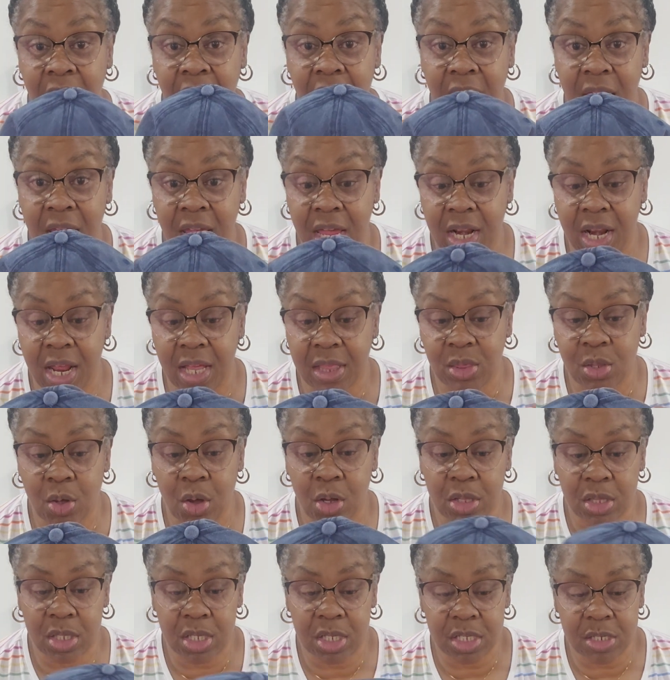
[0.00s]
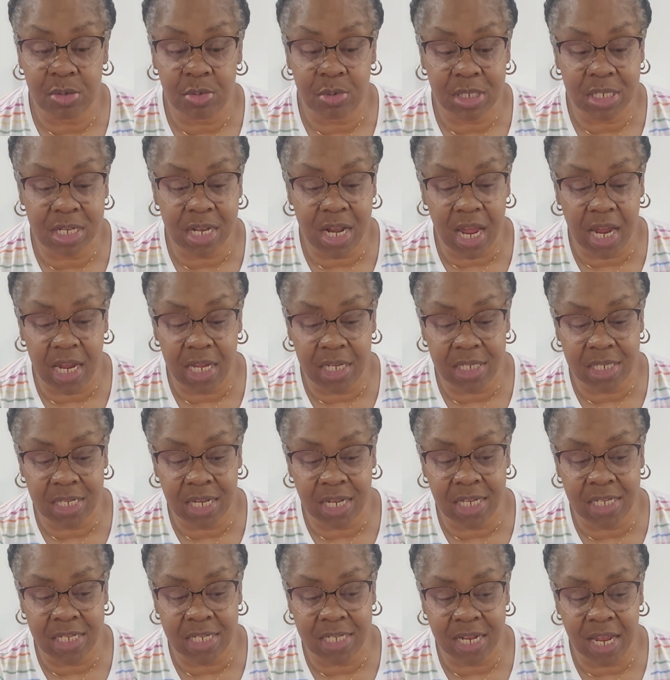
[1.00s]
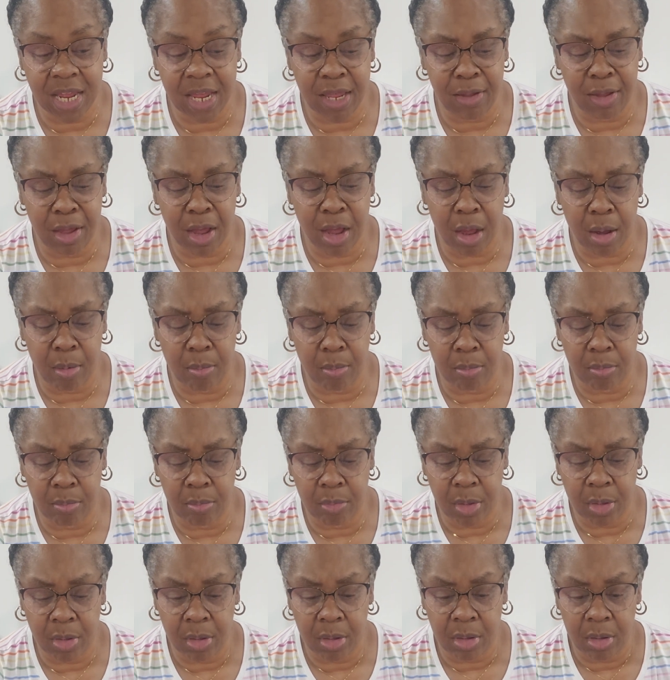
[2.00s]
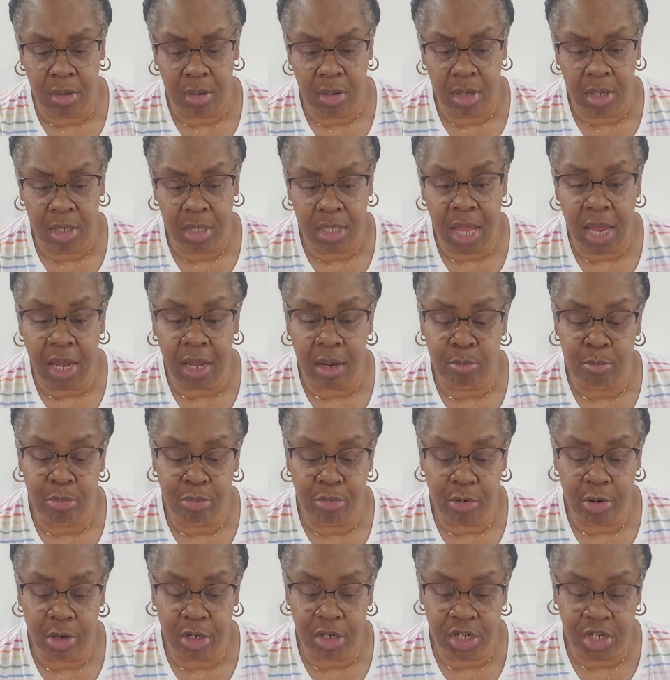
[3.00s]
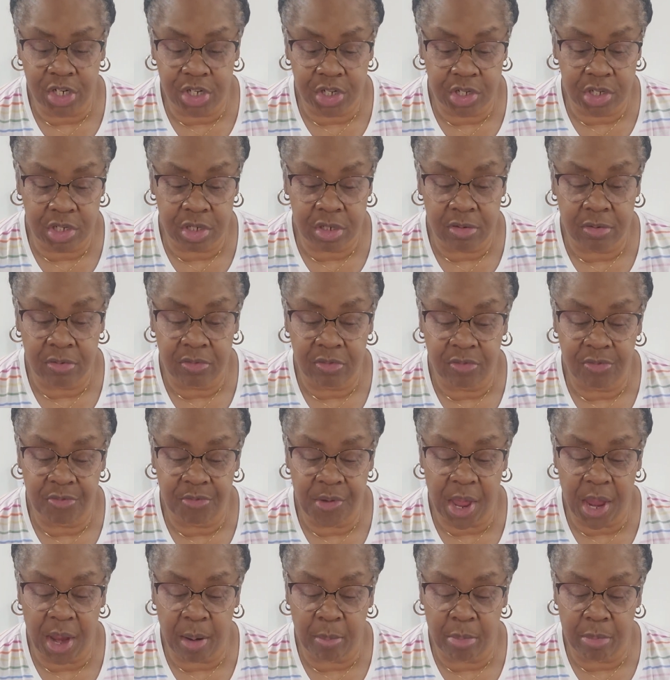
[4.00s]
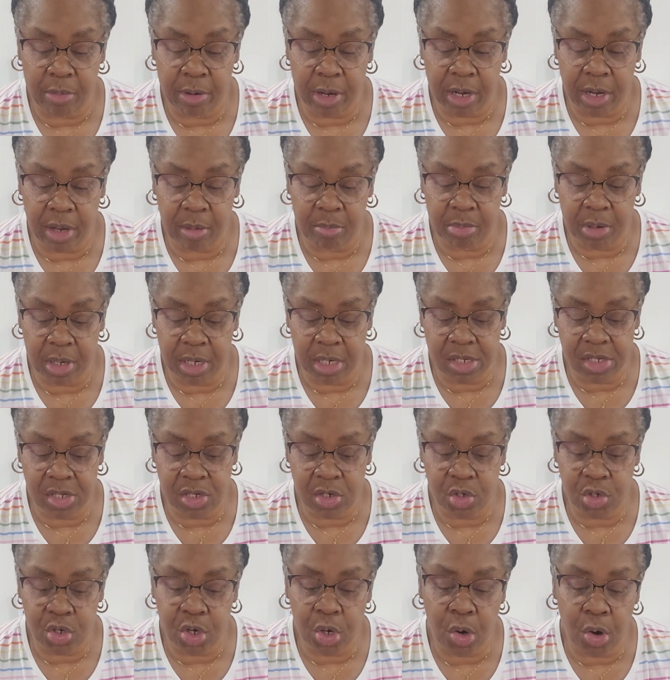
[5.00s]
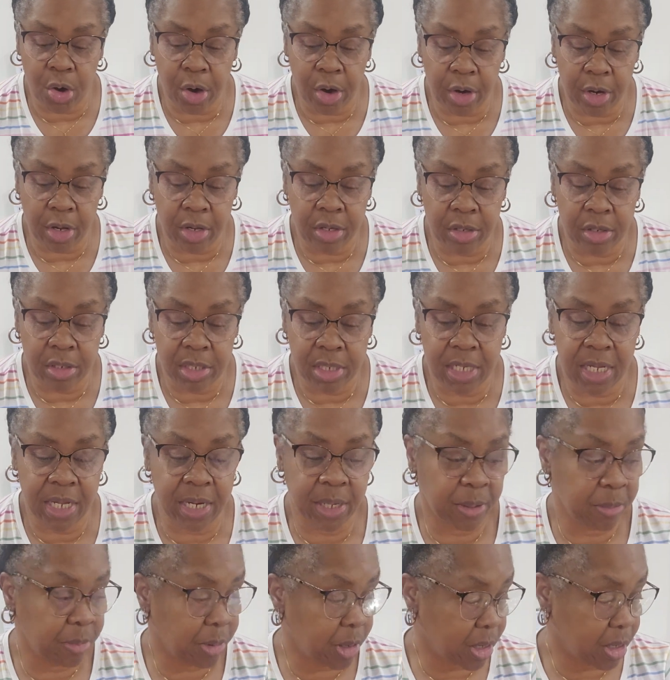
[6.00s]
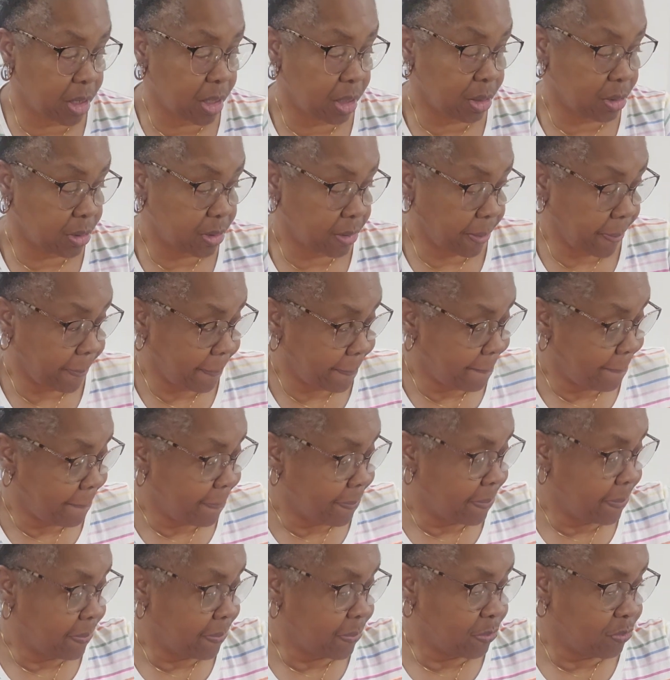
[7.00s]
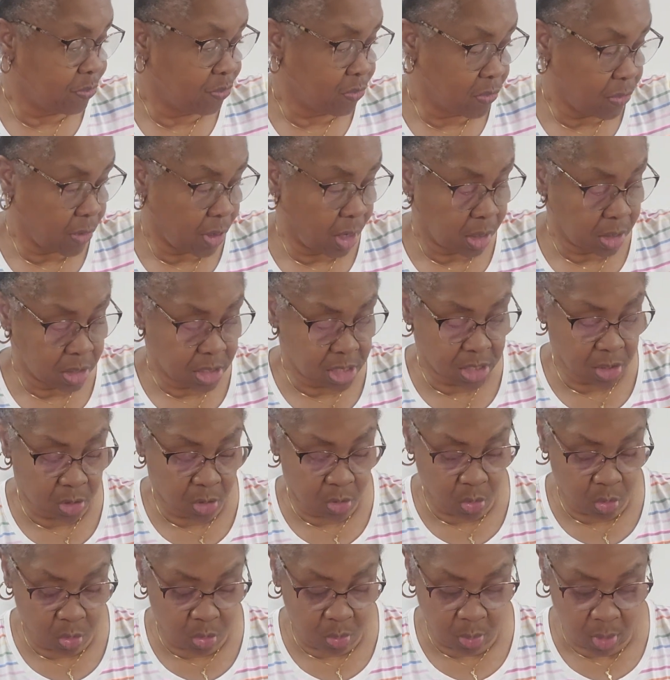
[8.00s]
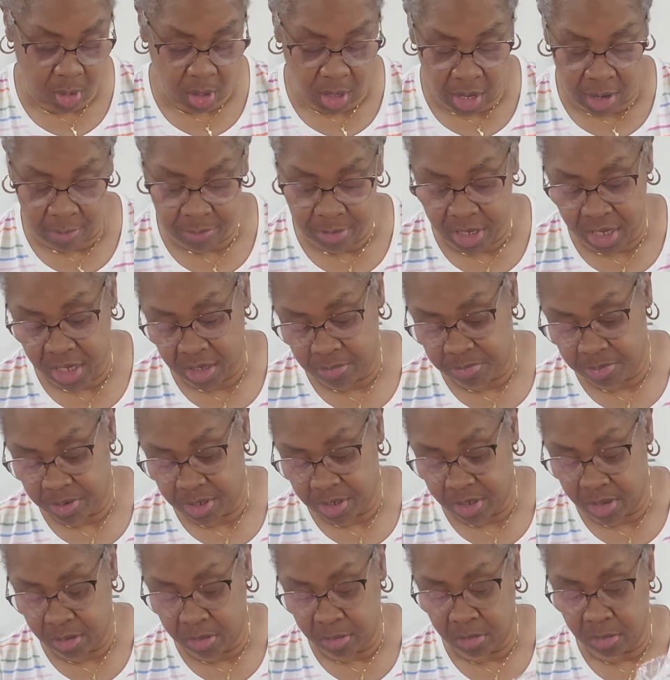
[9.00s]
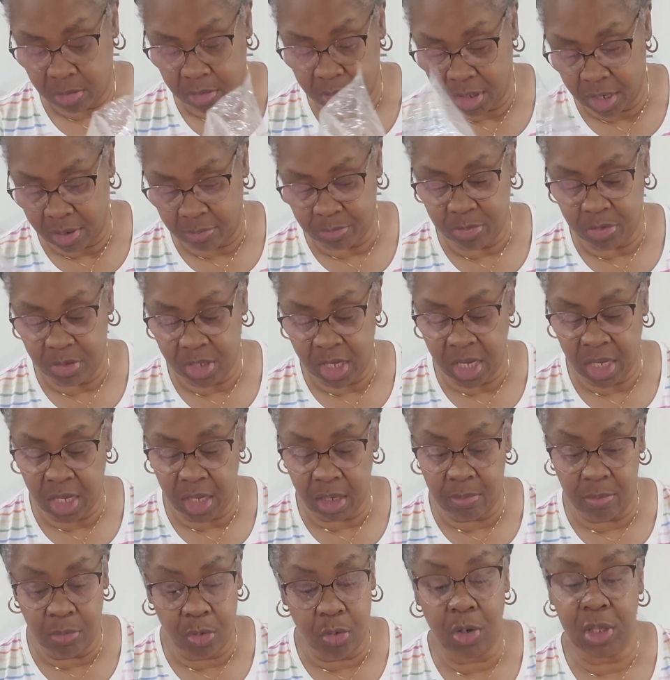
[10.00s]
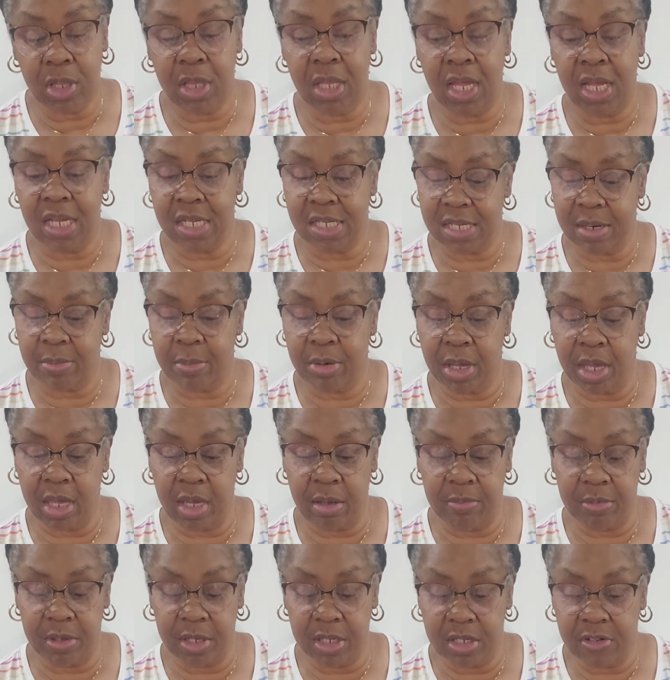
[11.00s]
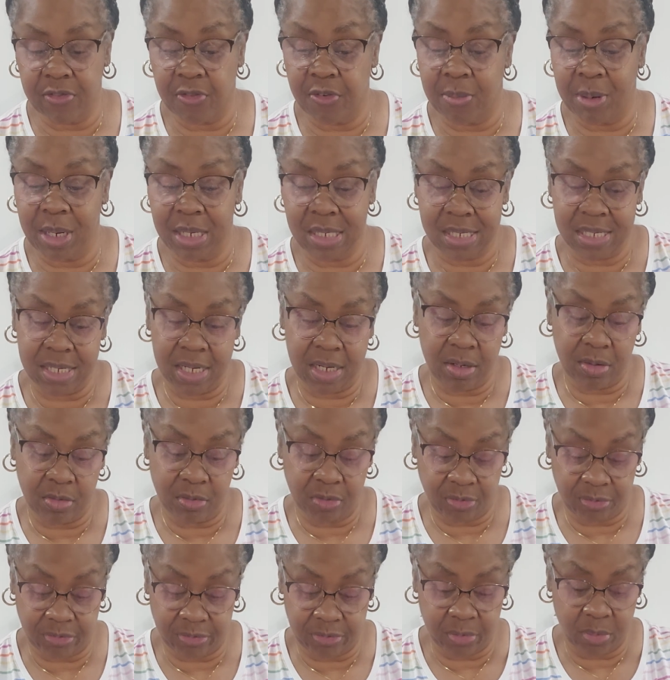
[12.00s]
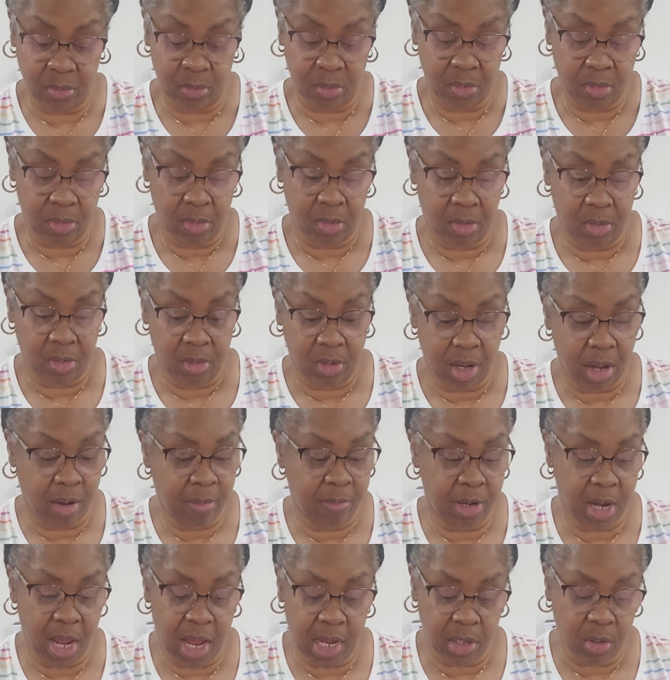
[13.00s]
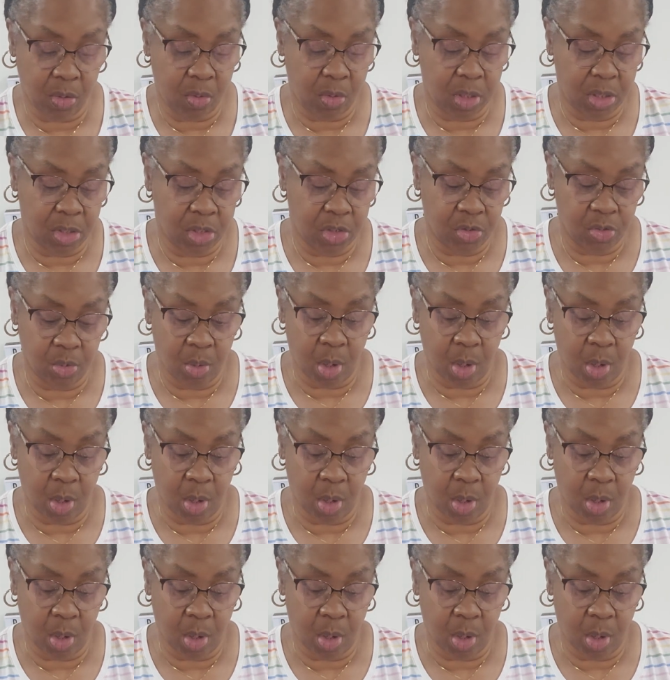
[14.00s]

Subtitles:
And I thought this was nice. It's a like a brushed fabric, but it's a dark denim color. So I'm thinking more or less I'm gonna keep this for myself. I'm not going to